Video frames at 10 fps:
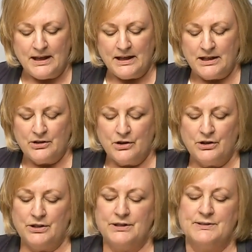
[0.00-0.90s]

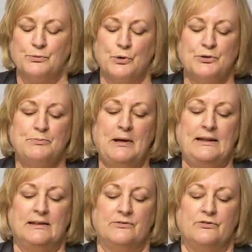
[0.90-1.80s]
Here is a rose
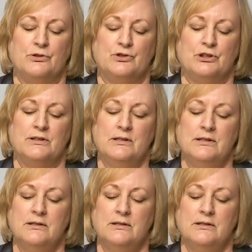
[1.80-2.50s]
petal infusion.